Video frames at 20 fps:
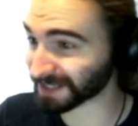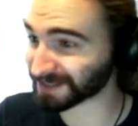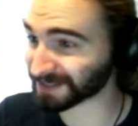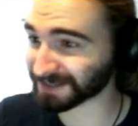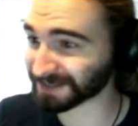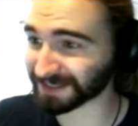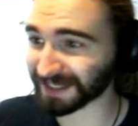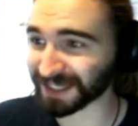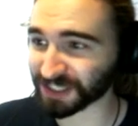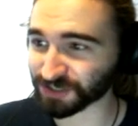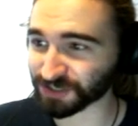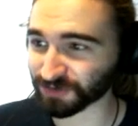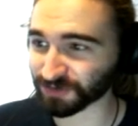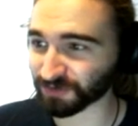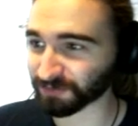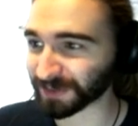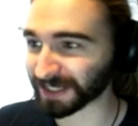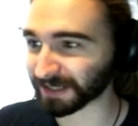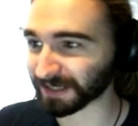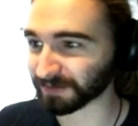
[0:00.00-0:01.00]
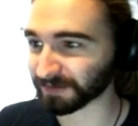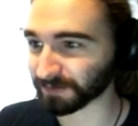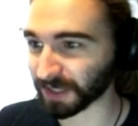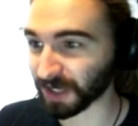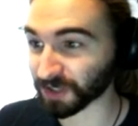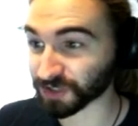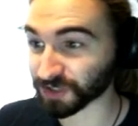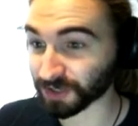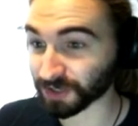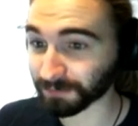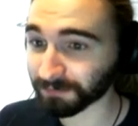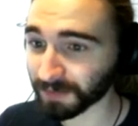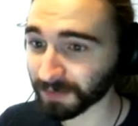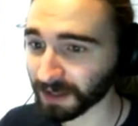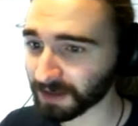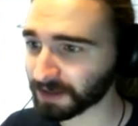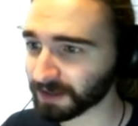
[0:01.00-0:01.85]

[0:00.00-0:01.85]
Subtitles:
That's the nature of getting larger.